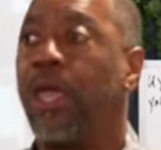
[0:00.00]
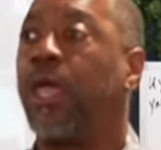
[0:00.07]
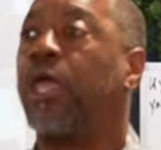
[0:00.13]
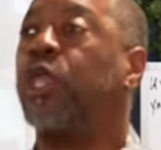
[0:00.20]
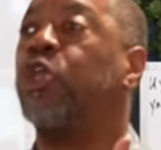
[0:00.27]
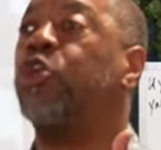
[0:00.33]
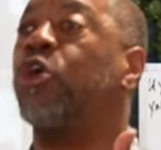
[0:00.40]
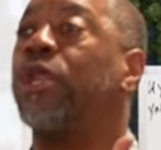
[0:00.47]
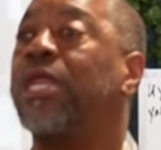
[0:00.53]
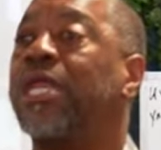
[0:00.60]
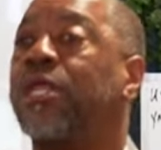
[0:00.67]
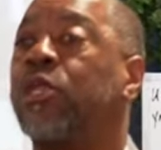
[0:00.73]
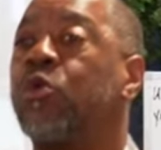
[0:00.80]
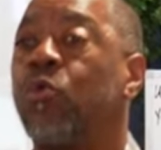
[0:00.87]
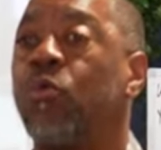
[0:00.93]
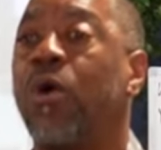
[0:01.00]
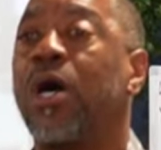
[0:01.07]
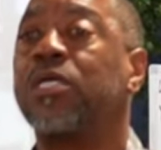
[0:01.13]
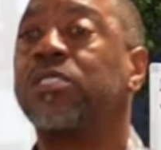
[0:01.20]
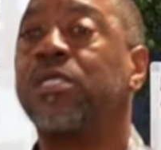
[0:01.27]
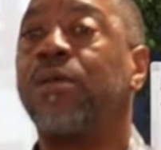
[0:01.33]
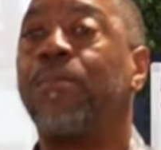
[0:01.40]
You're, you
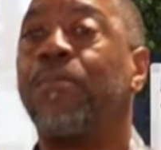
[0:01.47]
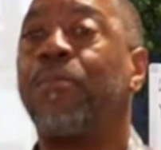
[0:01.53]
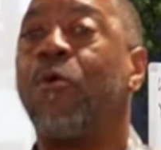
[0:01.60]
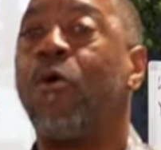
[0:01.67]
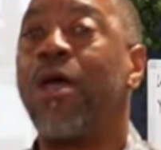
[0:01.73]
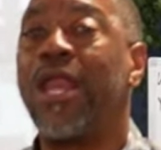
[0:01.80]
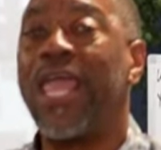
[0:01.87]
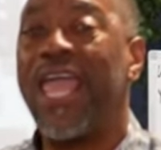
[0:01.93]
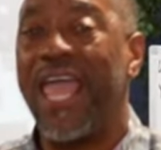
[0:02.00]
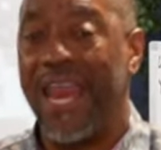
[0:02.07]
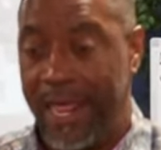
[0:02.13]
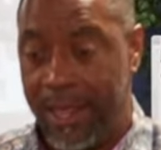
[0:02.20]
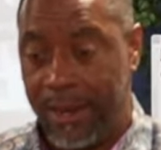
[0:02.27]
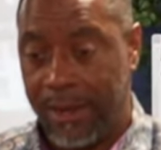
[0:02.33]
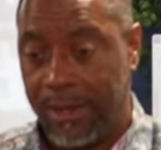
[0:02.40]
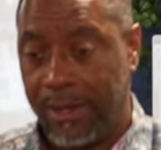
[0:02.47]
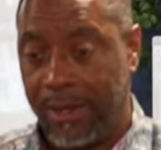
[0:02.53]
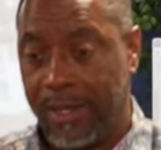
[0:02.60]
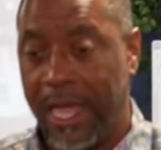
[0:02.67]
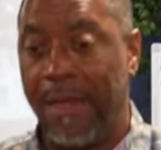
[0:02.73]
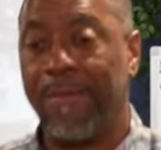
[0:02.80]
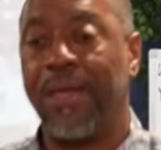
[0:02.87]
wasn't born in it.
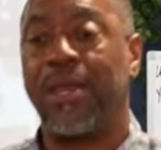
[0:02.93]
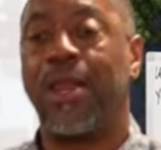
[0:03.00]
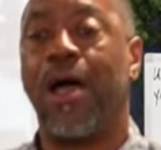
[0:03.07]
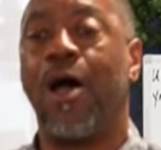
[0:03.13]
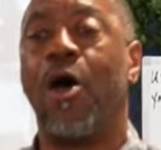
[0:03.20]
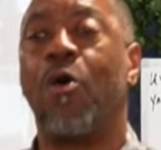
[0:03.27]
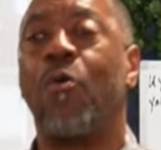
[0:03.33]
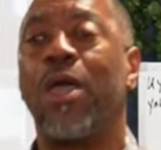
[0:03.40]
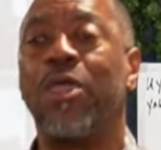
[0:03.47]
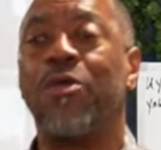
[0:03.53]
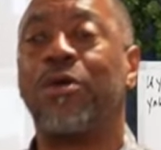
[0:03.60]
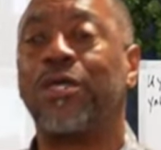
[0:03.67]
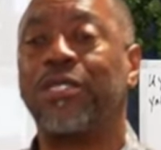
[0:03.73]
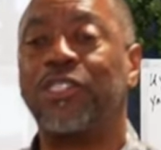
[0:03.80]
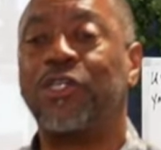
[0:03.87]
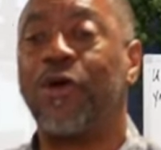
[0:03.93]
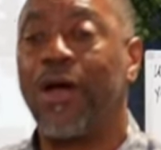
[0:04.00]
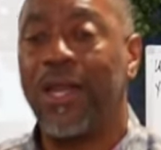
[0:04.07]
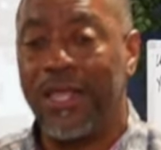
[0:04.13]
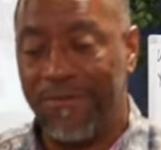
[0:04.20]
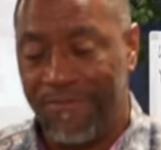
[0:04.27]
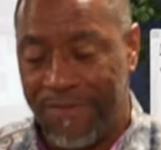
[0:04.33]
That means the only way you can join
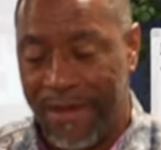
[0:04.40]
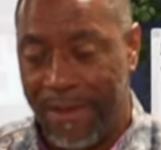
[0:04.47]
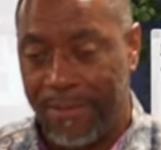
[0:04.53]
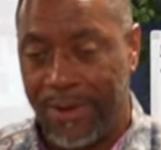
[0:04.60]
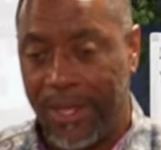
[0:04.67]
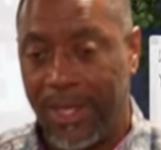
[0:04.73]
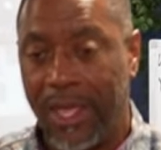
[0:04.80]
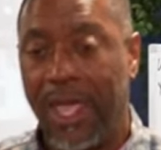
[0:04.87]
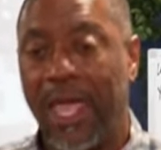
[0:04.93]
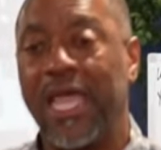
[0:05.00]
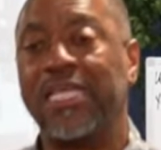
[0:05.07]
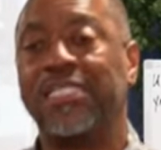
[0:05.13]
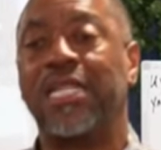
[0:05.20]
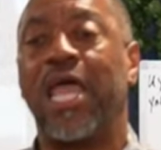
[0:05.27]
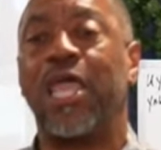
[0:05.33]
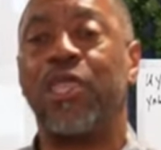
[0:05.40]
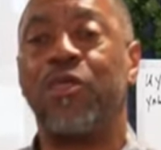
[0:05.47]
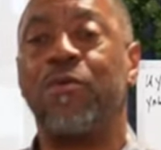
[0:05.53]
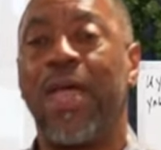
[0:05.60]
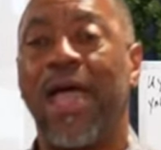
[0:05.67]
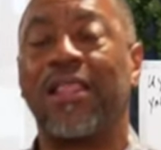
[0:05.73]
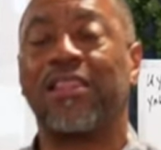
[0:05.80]
this family is that you
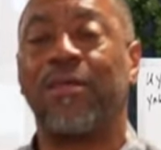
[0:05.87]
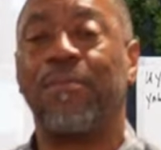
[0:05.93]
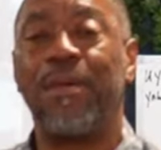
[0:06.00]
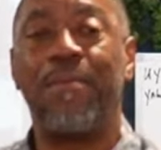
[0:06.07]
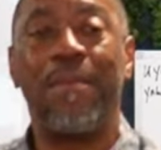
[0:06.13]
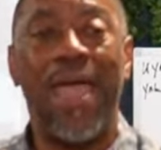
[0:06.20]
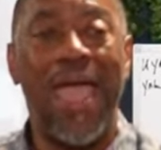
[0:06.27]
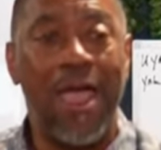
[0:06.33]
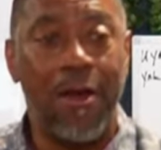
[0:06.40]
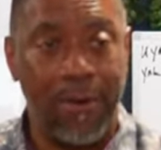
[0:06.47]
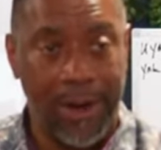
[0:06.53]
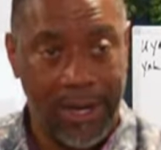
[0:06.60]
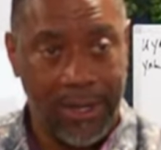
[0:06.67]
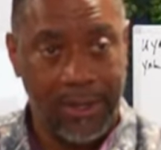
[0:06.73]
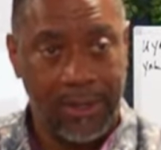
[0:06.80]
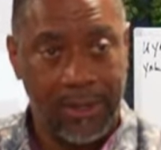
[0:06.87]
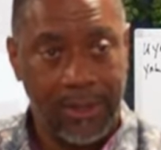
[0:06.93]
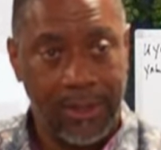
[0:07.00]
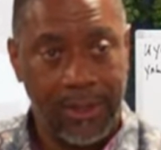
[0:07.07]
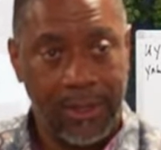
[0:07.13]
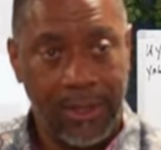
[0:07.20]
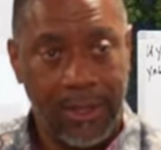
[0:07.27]
have to be married.
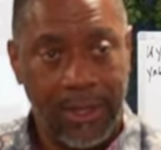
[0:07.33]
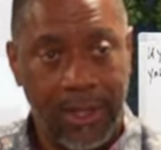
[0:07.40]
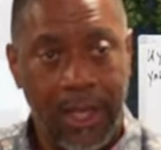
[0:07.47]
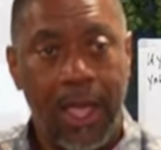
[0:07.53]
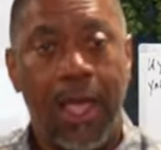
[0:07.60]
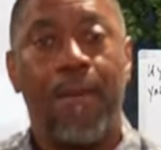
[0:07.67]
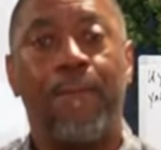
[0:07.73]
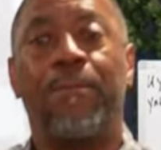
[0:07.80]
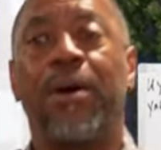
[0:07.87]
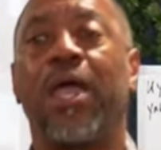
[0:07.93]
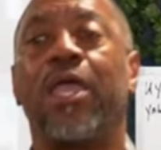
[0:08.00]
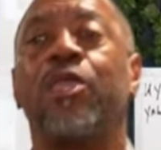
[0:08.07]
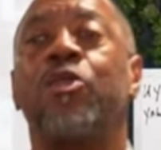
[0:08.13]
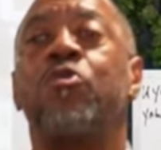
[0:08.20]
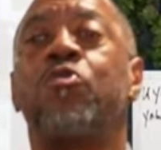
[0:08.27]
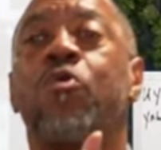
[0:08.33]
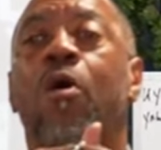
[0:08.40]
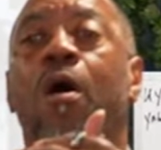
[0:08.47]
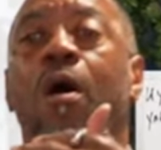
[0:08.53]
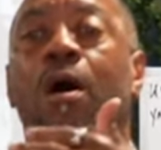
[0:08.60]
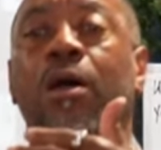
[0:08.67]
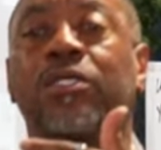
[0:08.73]
But you
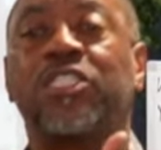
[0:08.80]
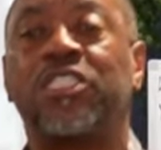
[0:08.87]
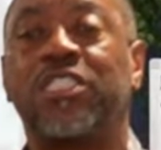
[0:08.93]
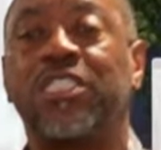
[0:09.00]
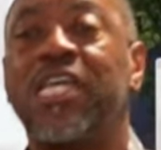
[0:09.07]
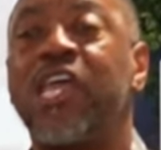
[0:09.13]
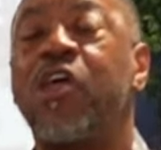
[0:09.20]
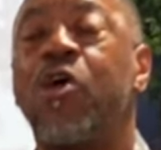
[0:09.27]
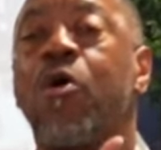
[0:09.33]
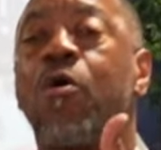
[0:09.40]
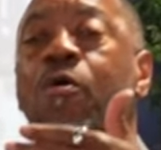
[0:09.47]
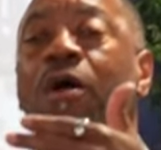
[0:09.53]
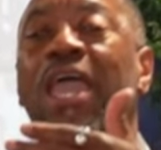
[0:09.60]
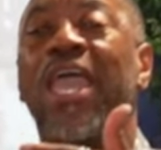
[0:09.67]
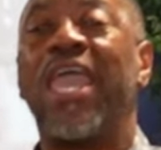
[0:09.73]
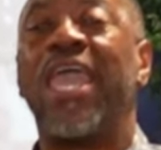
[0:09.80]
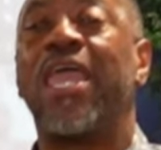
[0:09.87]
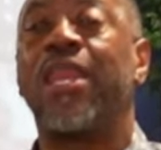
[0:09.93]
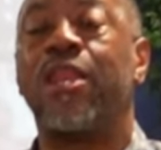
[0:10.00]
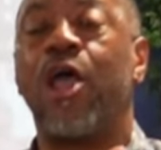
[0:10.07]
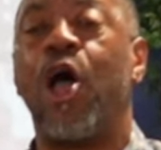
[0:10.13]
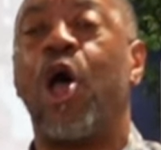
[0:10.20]
are still
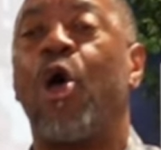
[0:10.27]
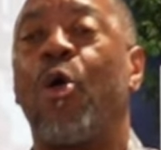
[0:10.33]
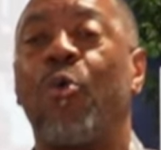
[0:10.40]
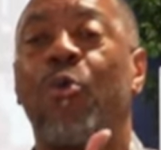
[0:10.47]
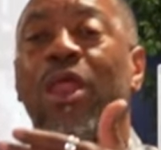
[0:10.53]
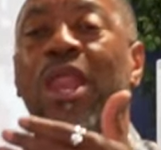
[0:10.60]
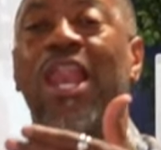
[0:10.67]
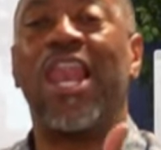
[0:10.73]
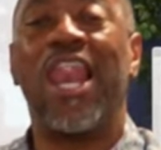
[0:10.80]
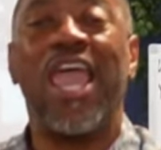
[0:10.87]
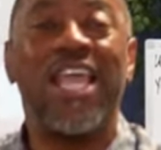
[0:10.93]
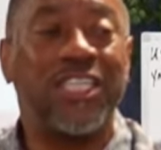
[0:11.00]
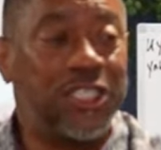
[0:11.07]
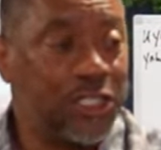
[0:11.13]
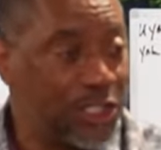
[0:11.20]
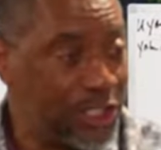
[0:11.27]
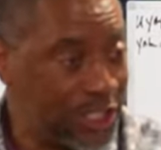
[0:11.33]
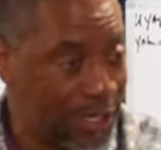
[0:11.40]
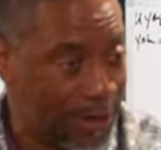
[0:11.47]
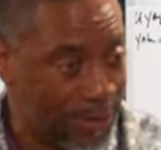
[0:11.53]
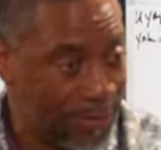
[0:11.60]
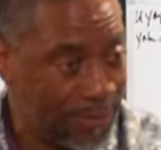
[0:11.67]
in a
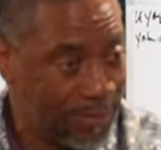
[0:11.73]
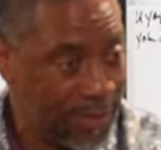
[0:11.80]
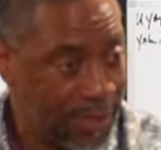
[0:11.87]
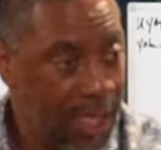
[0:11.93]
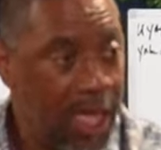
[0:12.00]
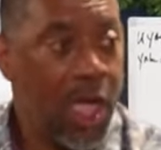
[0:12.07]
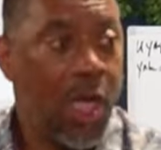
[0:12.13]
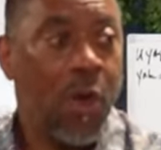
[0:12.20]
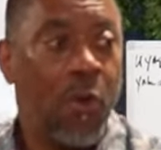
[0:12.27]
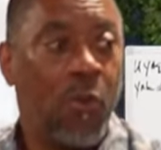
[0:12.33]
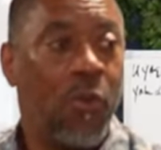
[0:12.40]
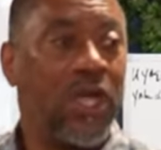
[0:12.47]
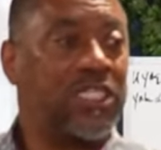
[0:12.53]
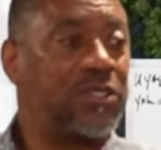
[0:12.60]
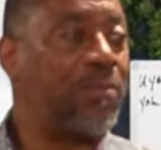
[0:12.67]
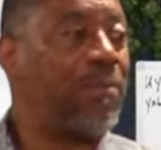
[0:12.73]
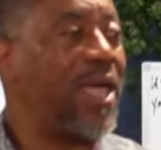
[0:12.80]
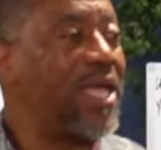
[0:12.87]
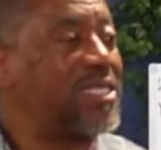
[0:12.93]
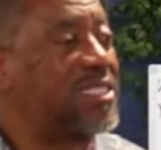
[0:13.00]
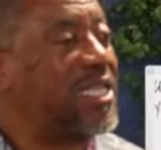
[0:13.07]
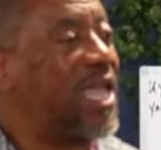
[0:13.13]
relationship, which makes it